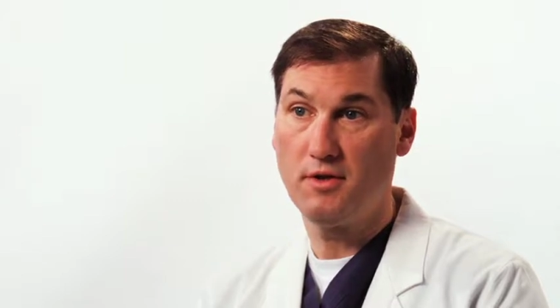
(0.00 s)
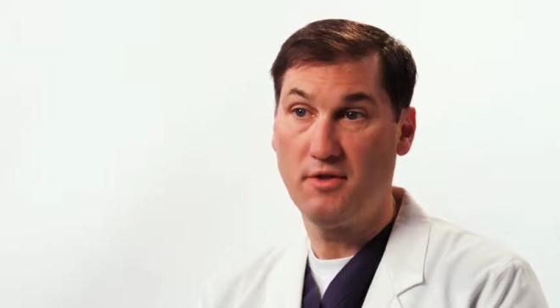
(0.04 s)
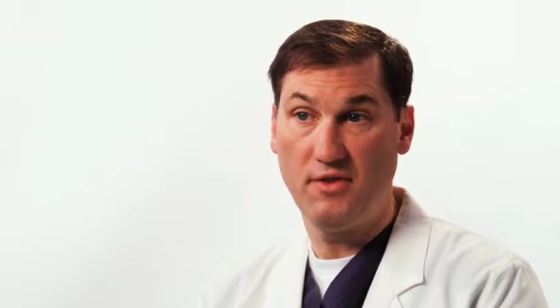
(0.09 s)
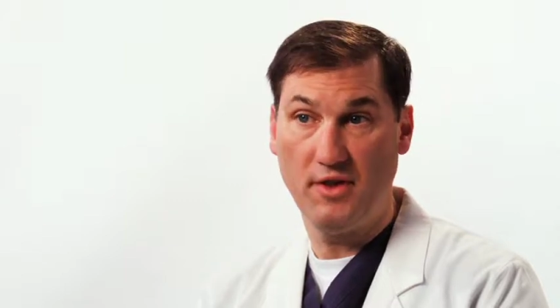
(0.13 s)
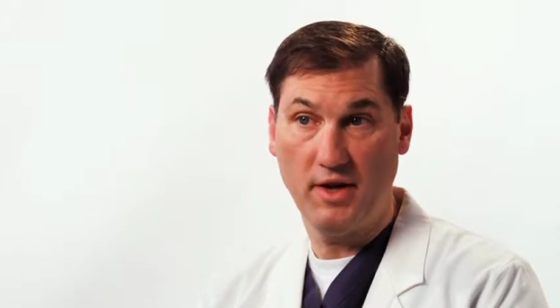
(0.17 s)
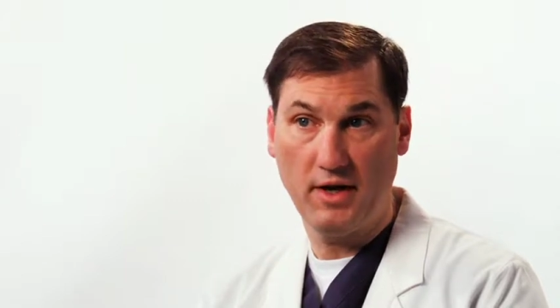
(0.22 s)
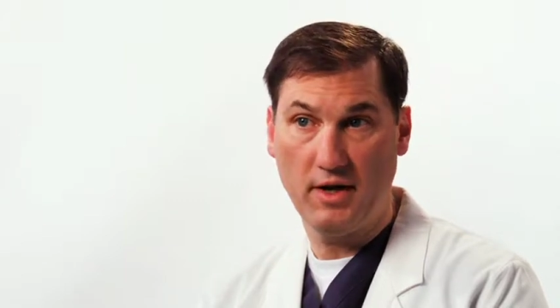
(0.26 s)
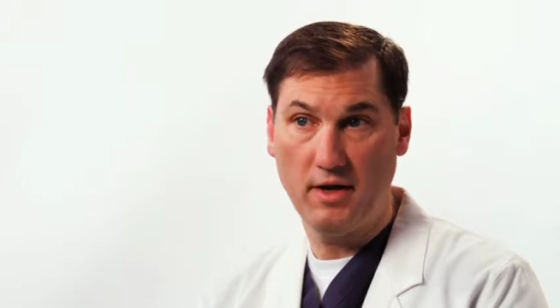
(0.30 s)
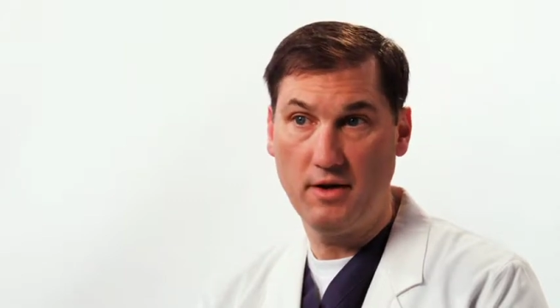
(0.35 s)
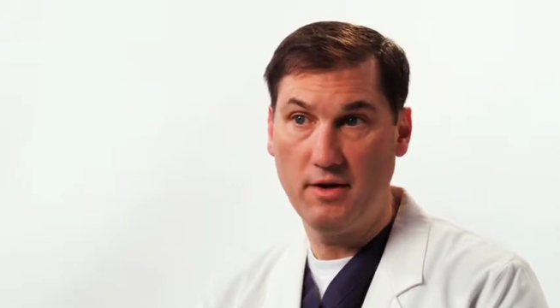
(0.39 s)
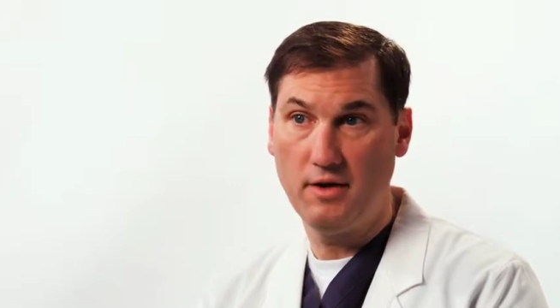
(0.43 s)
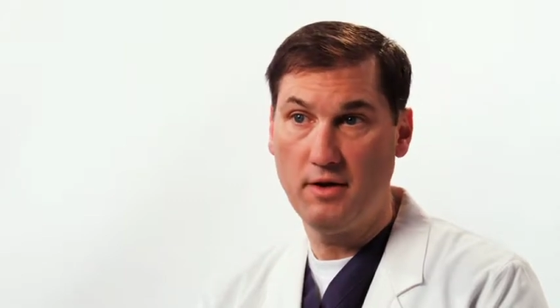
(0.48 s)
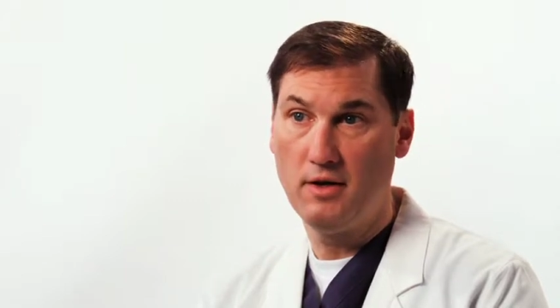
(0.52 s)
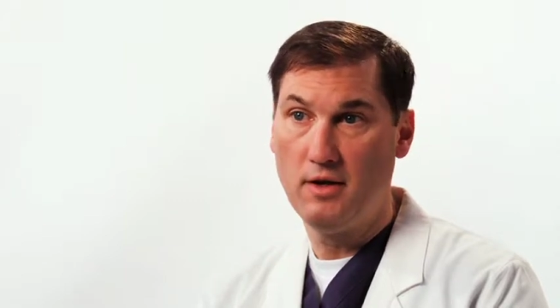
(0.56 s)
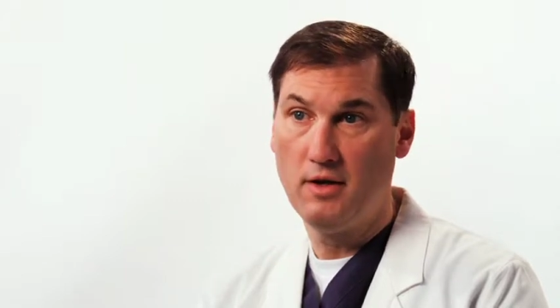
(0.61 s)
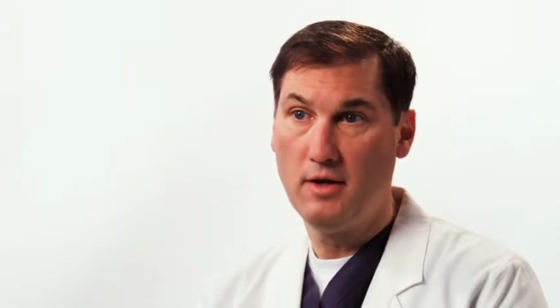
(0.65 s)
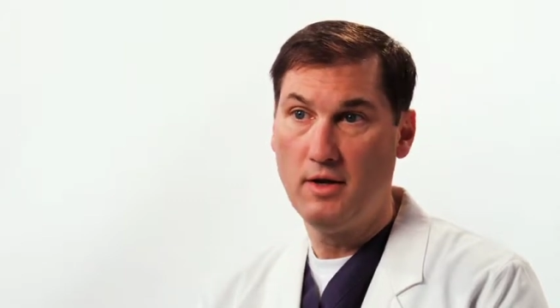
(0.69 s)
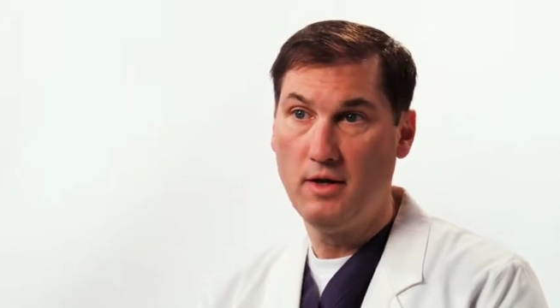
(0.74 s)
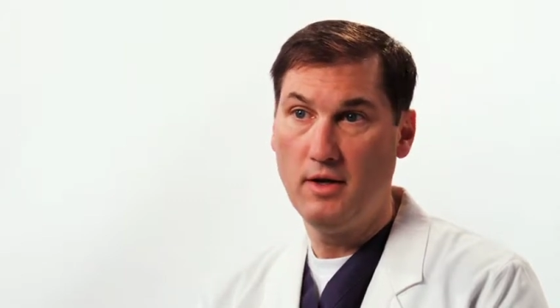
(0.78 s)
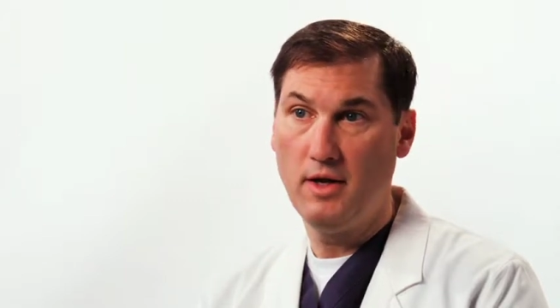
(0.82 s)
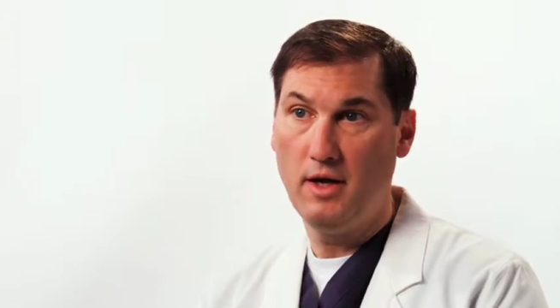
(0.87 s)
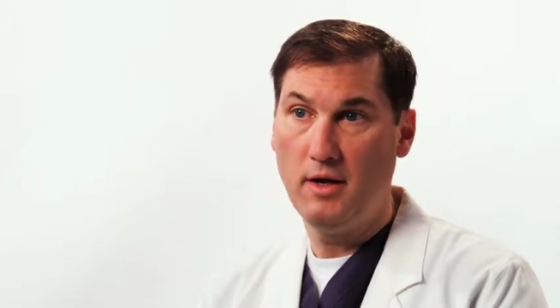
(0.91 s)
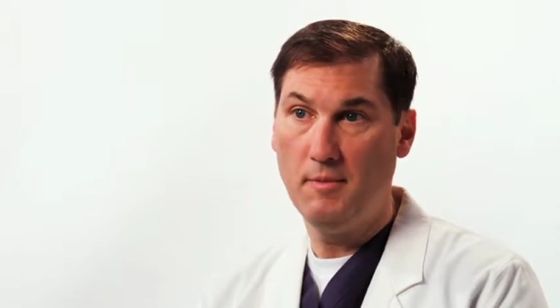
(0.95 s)
thicken
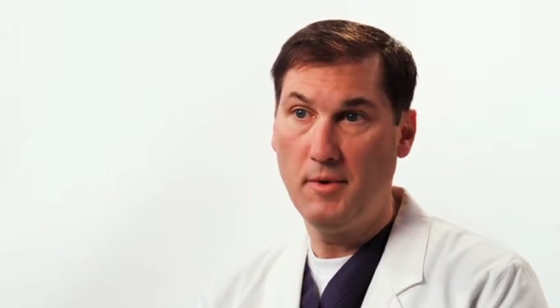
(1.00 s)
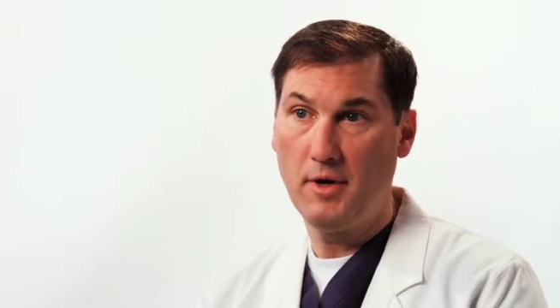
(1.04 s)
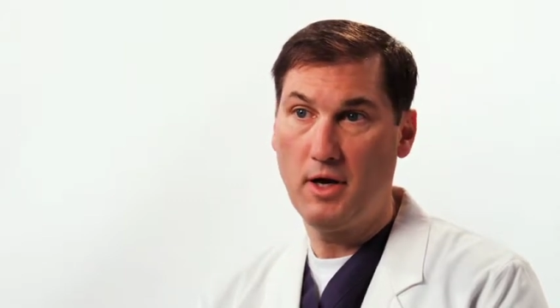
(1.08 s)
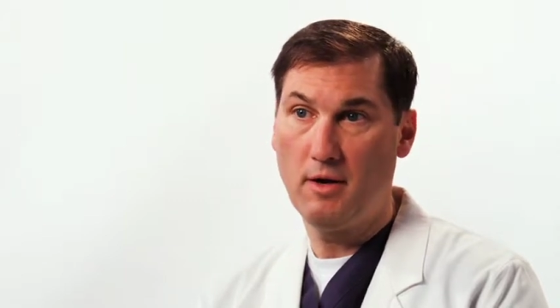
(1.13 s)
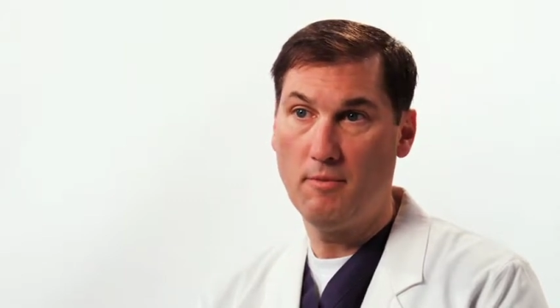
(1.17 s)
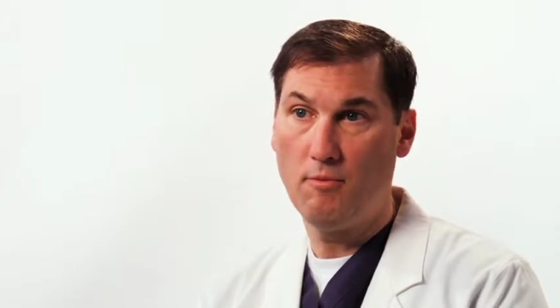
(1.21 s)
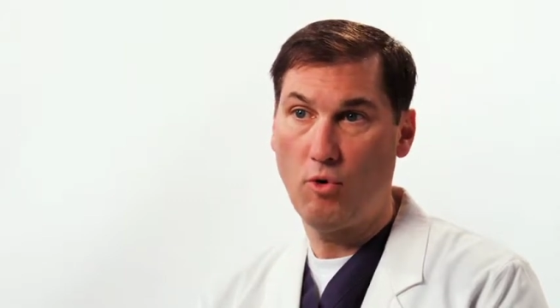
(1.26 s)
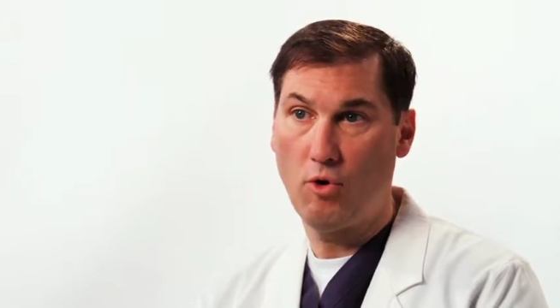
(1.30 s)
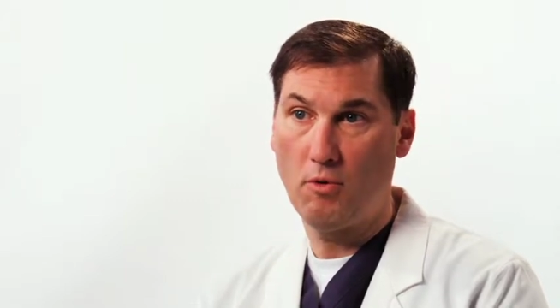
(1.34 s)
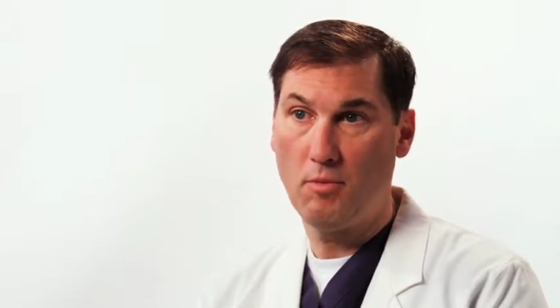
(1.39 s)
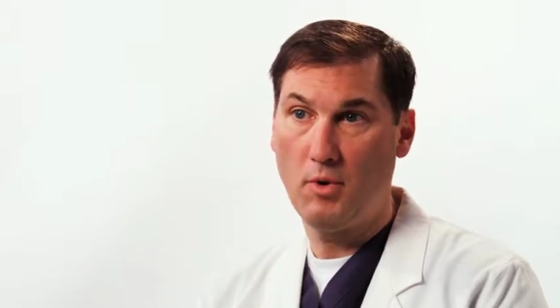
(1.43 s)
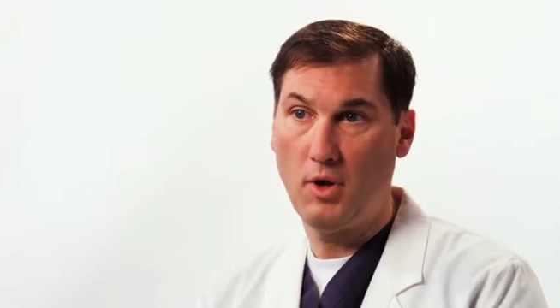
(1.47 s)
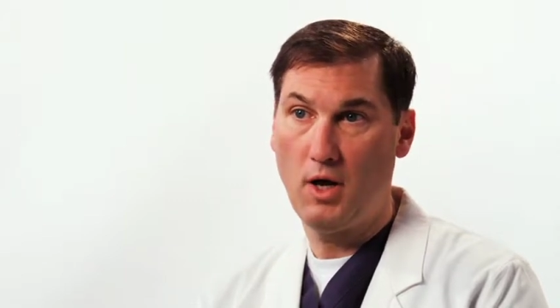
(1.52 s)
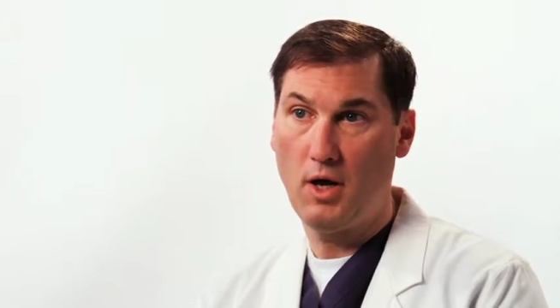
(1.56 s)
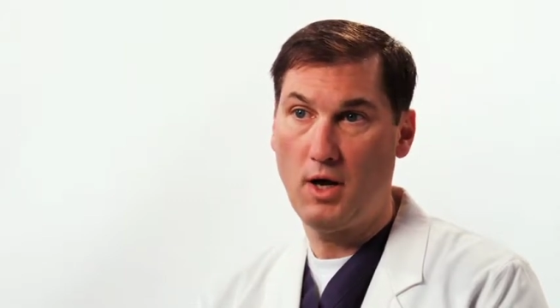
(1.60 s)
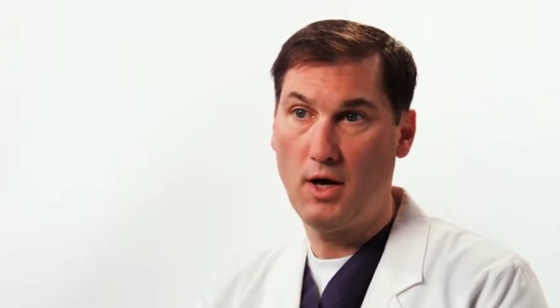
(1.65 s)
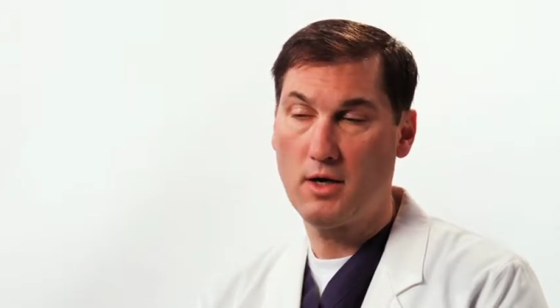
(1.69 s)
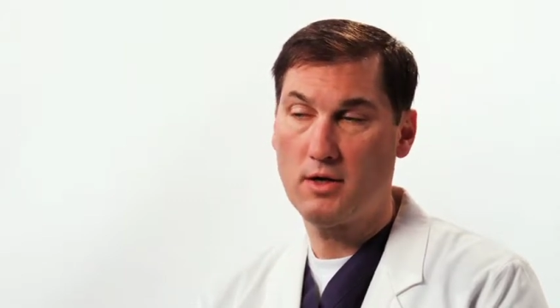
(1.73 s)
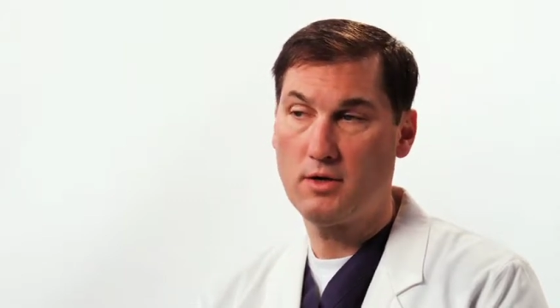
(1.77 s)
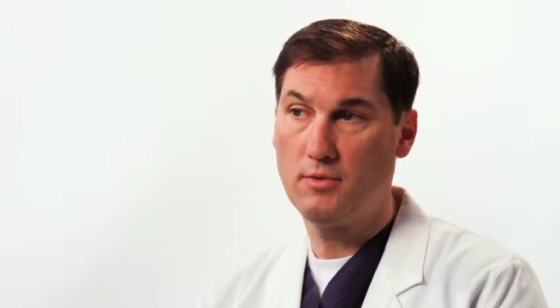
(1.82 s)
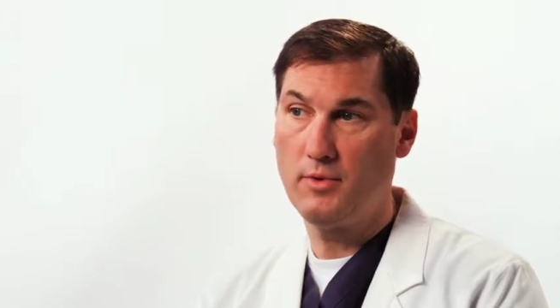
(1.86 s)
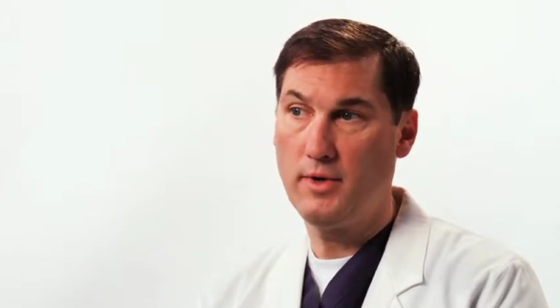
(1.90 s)
and become more blocked.